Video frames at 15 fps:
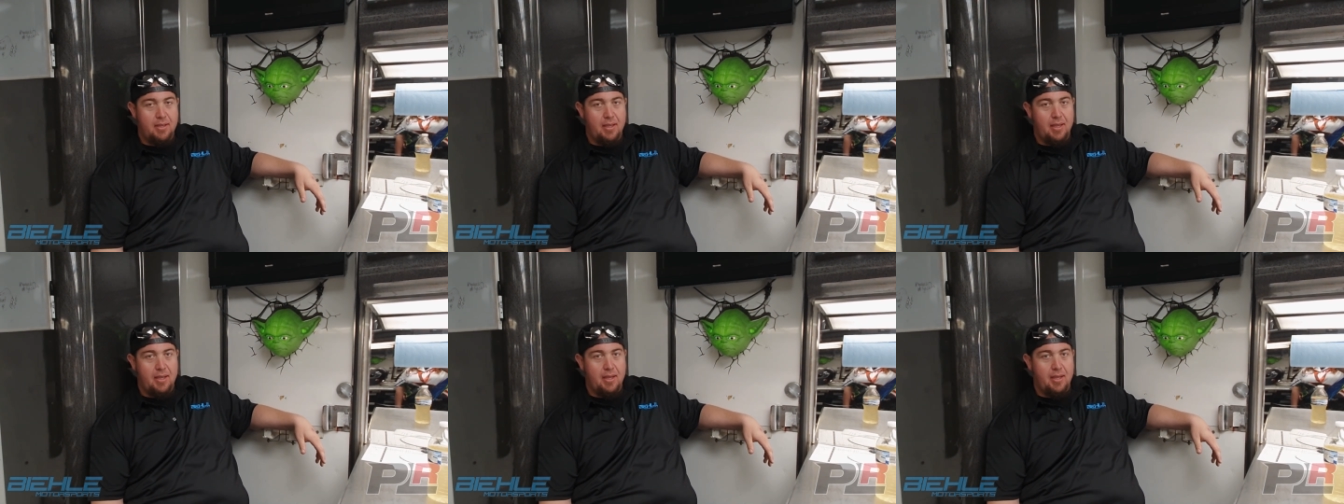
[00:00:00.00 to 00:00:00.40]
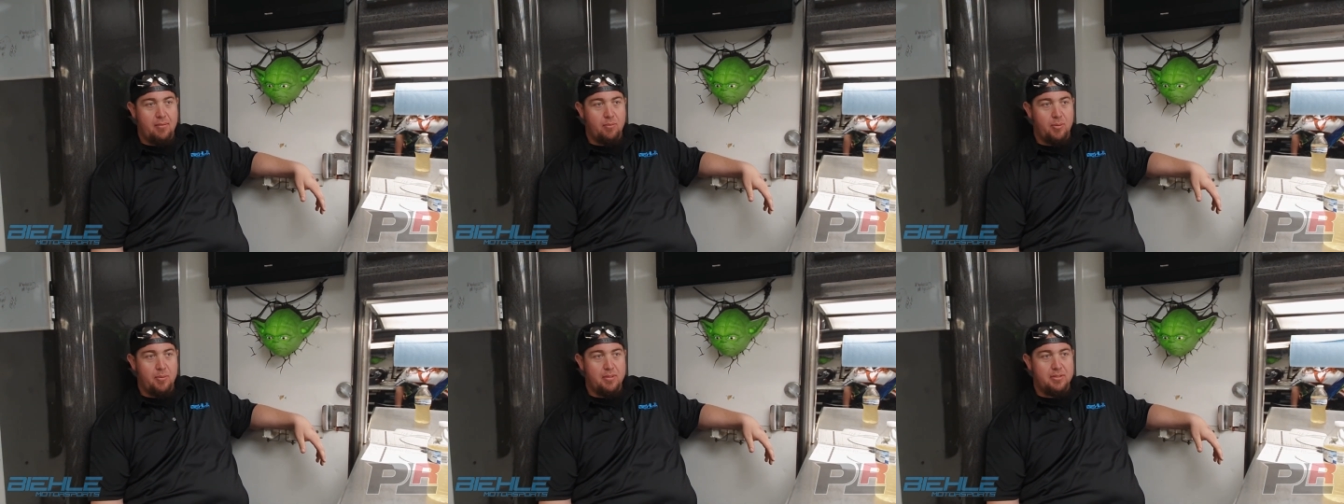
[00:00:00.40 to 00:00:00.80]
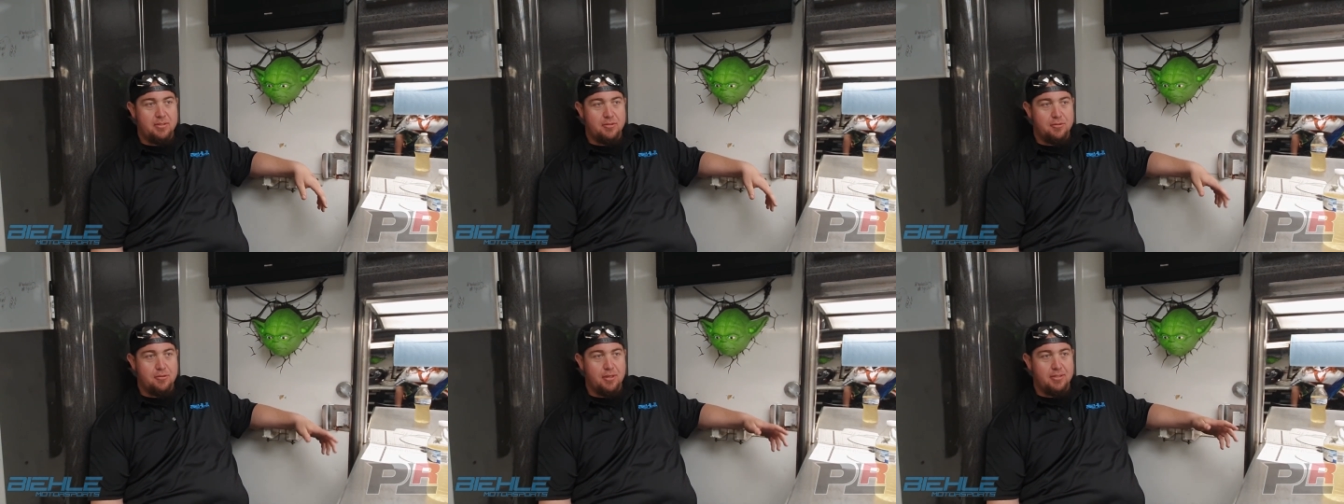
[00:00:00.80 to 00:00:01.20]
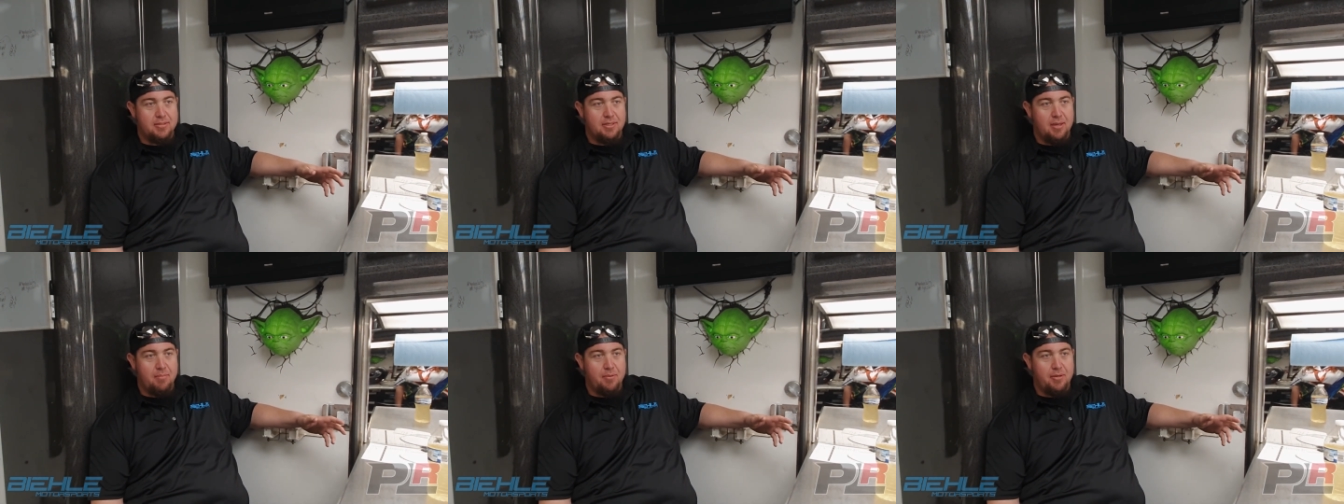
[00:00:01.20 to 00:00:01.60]
and we went to the truck
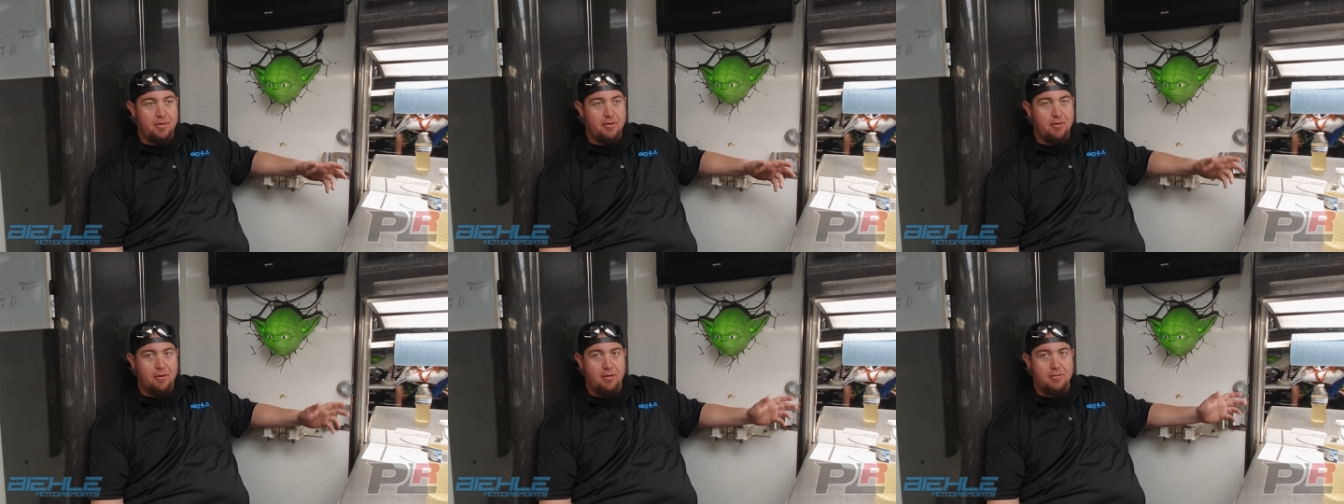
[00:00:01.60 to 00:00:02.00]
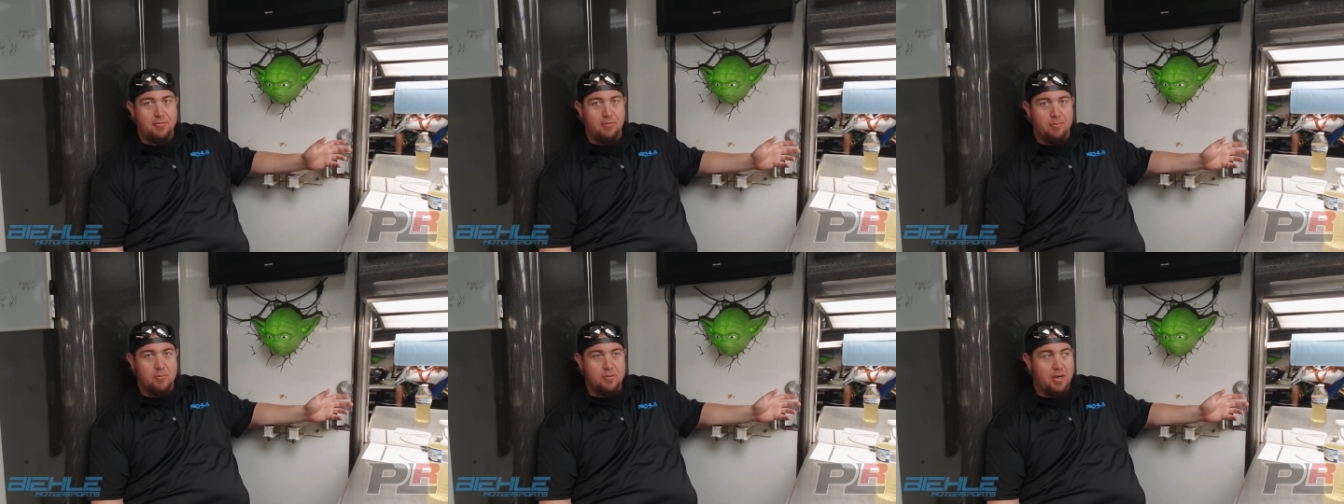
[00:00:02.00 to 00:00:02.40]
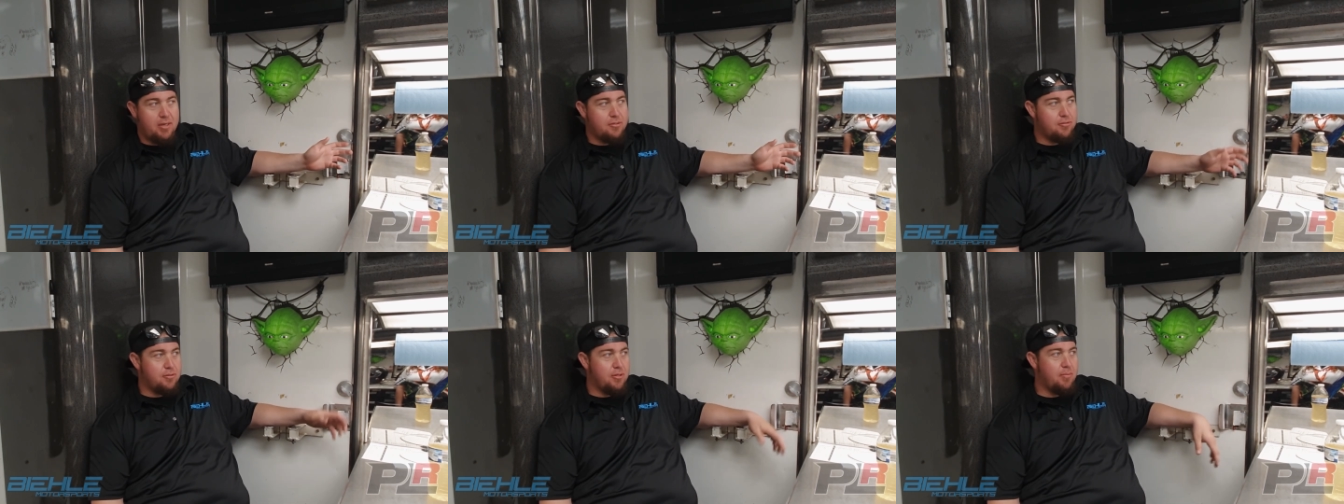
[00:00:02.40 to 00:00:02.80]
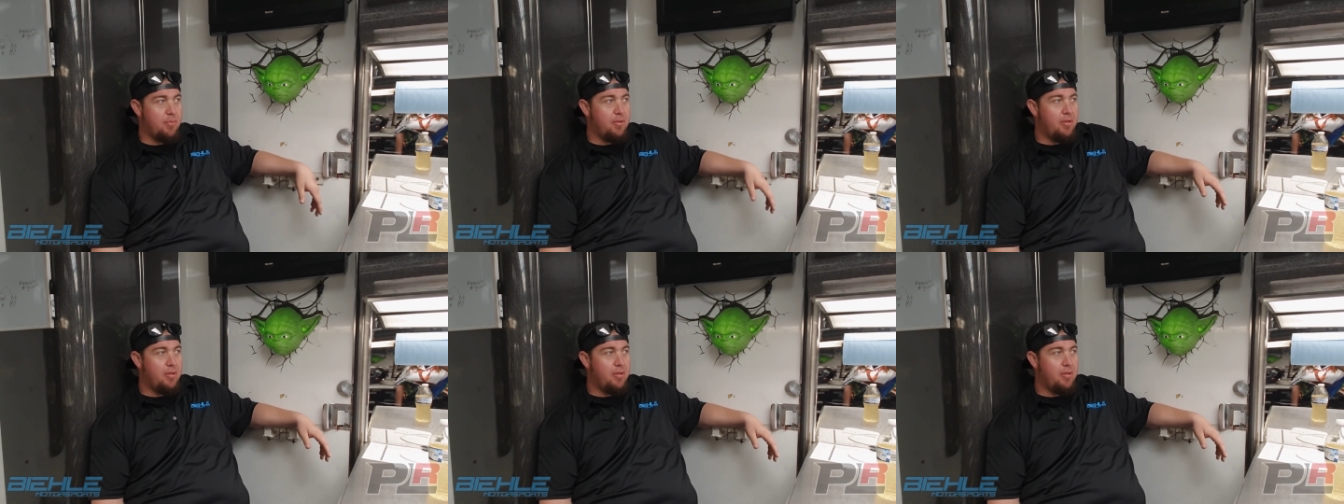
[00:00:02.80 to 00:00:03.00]
stop there across the drag strip.